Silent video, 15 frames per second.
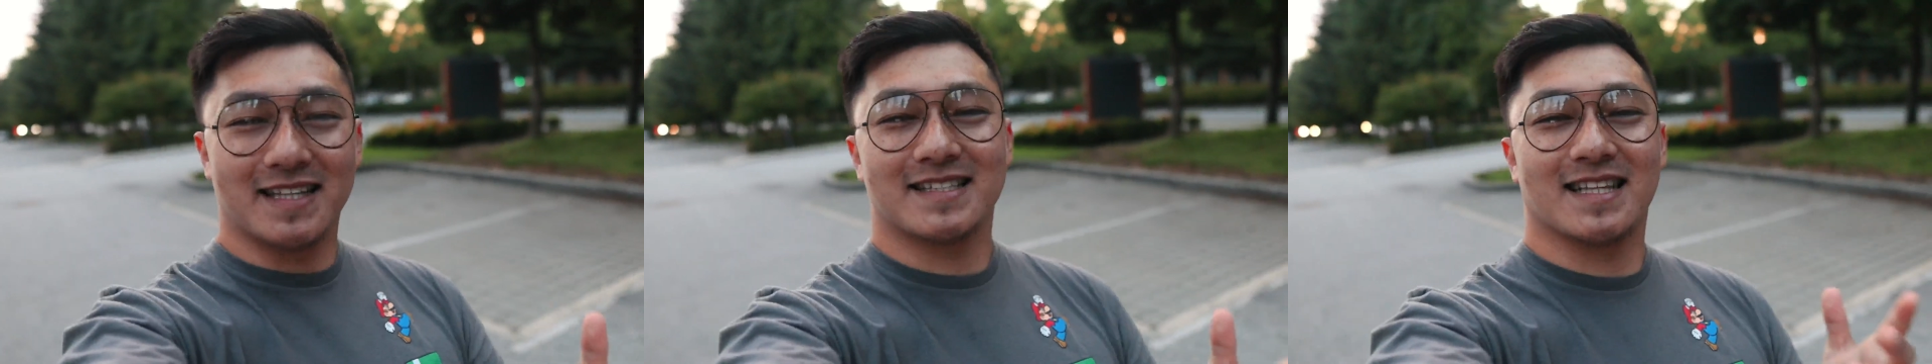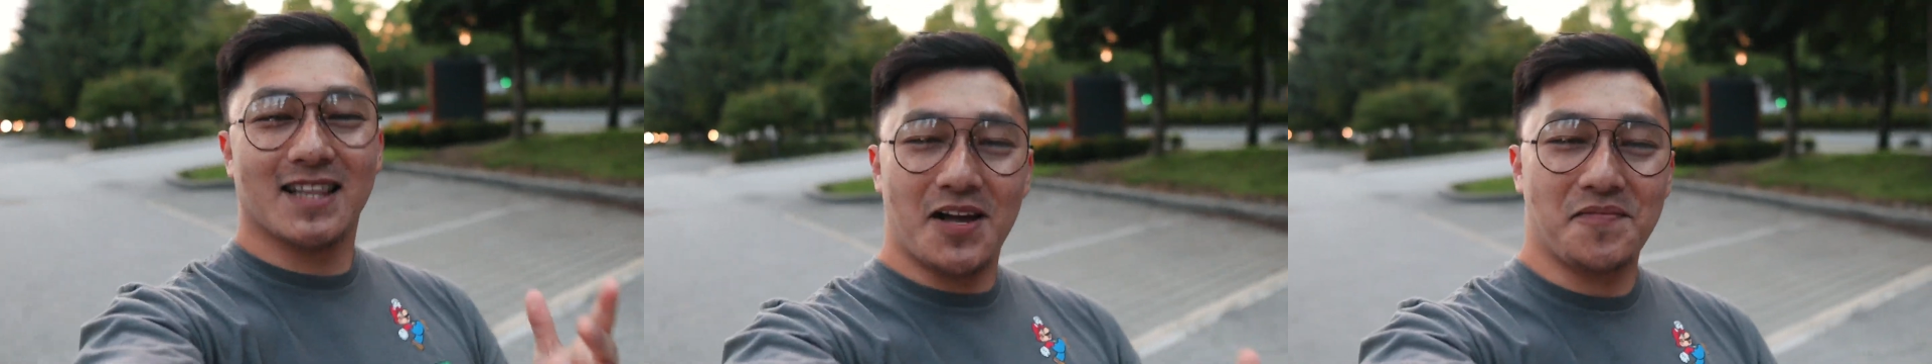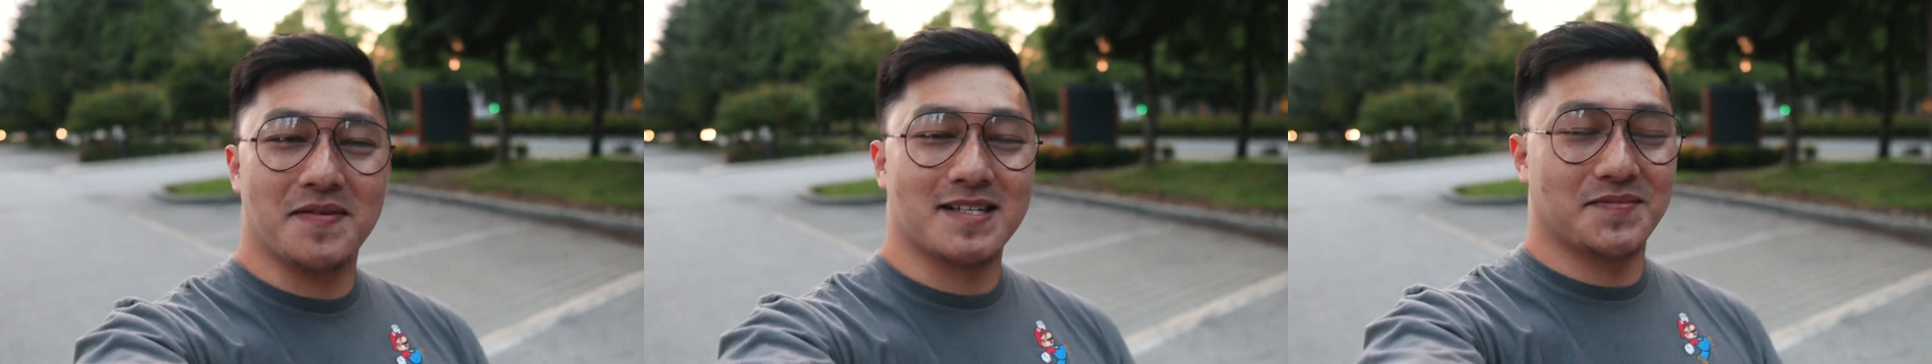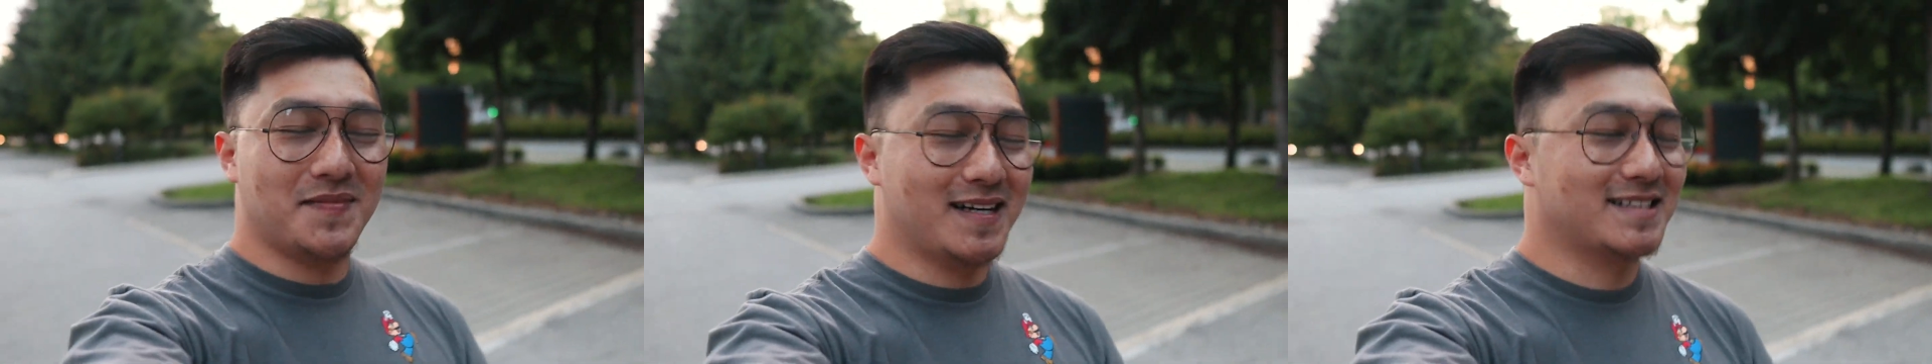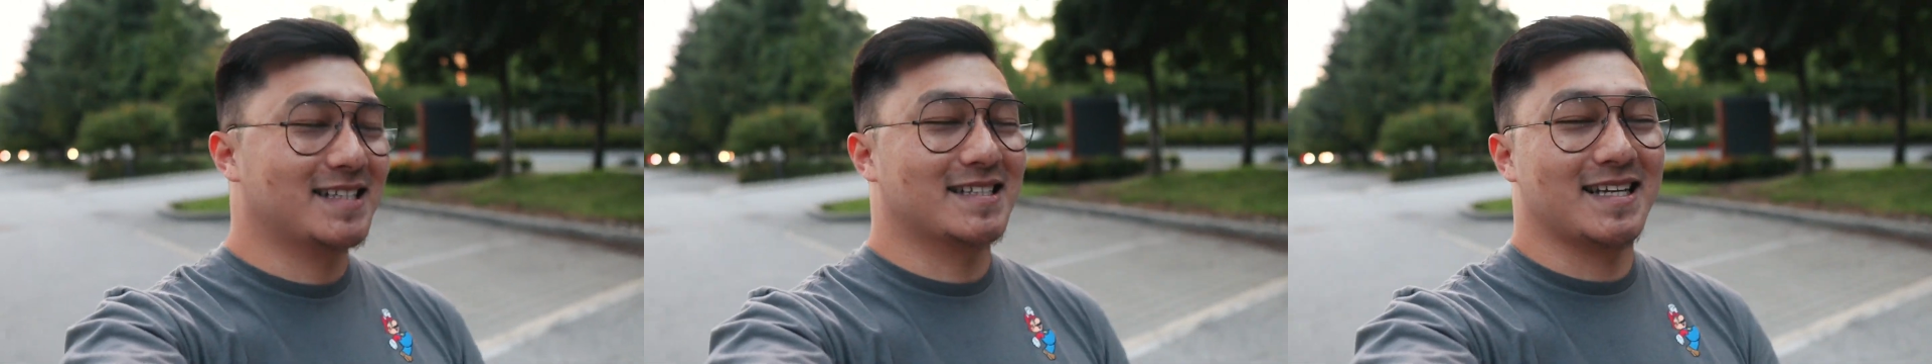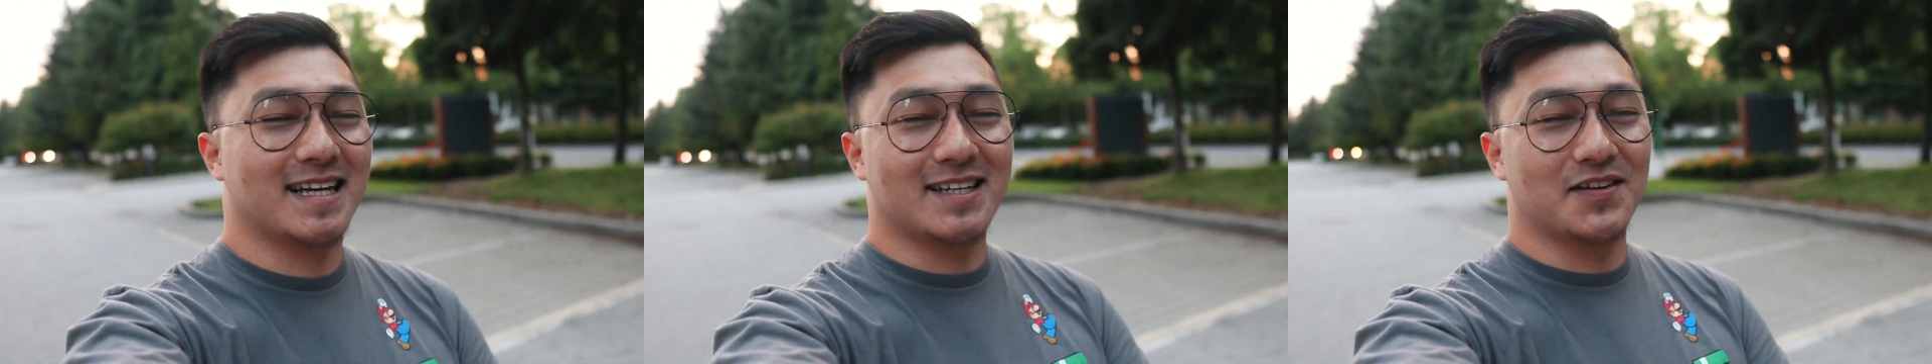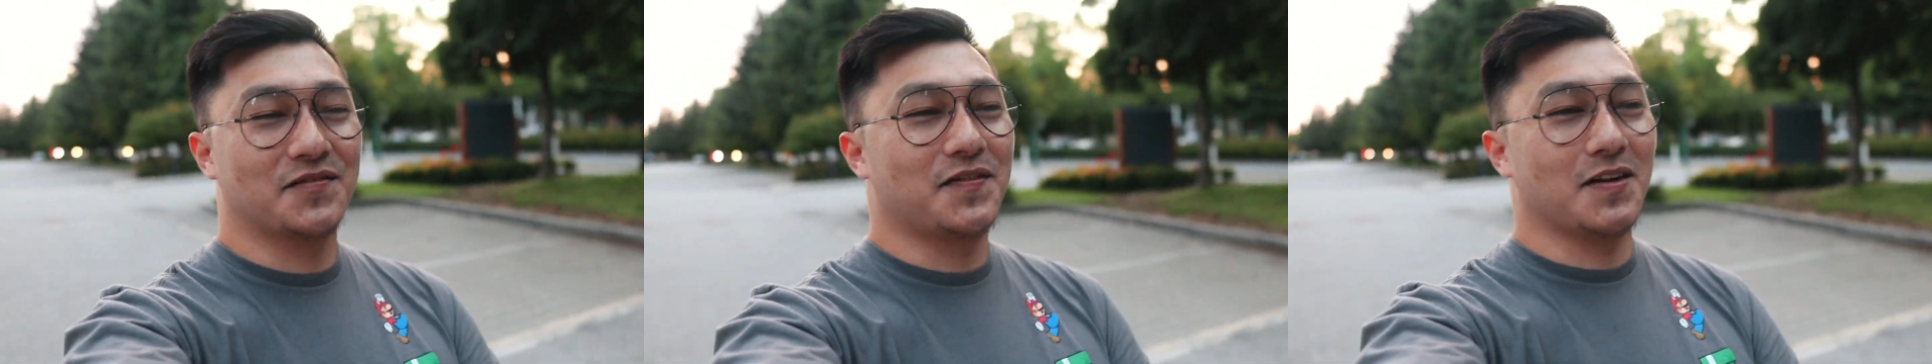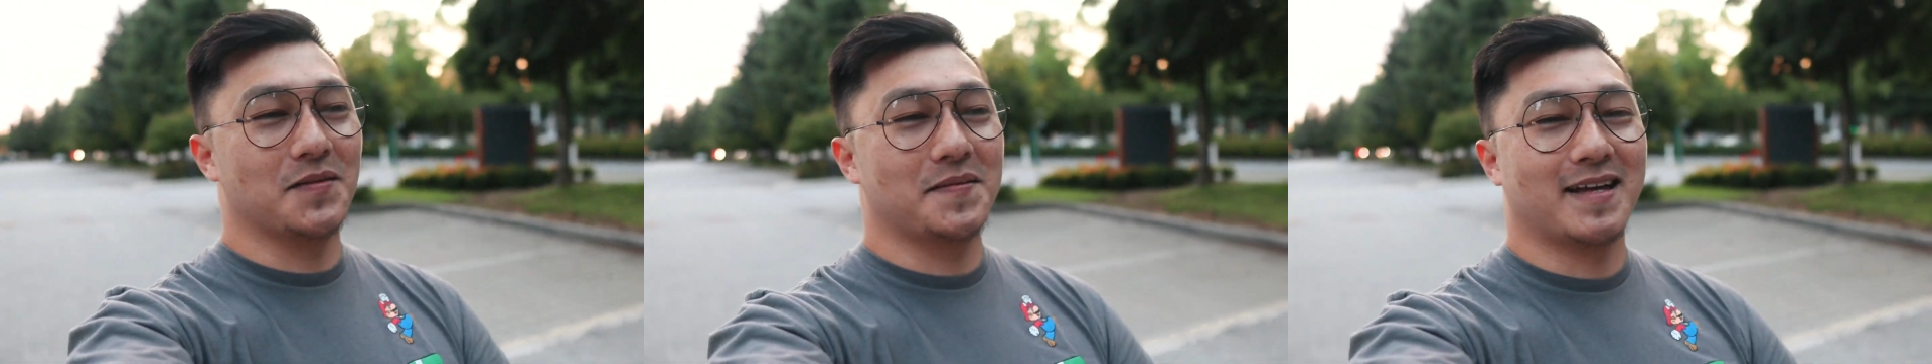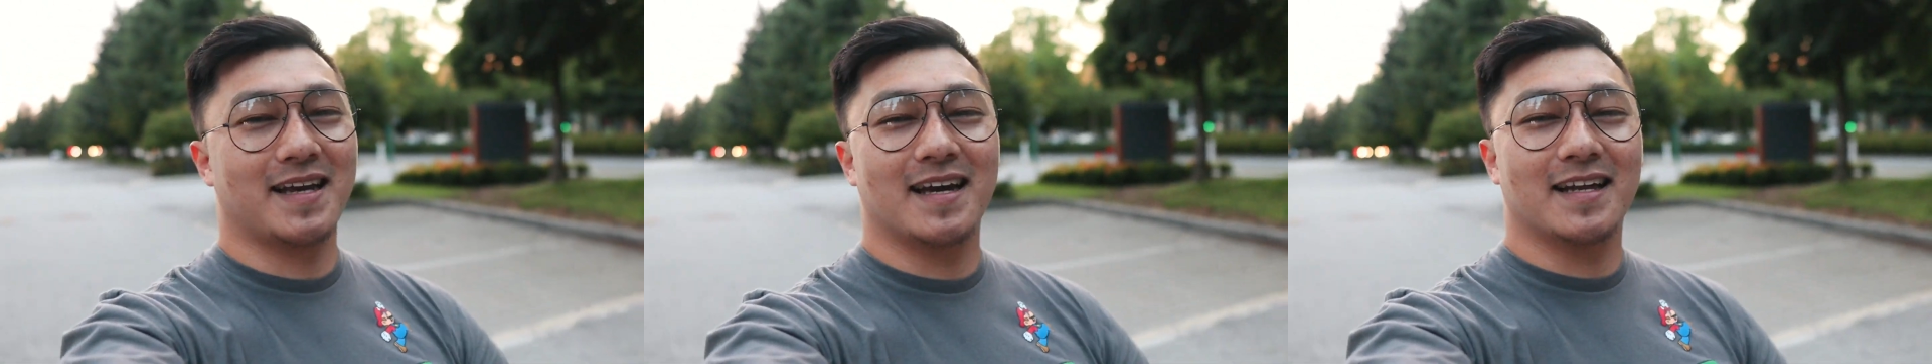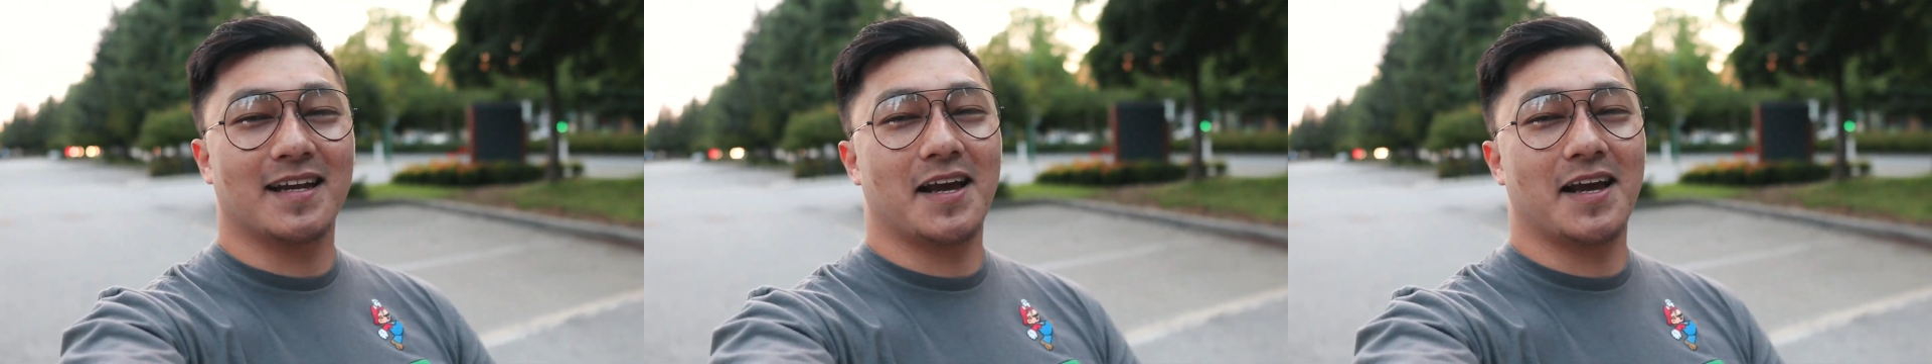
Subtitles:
this clip as much as I did filming it,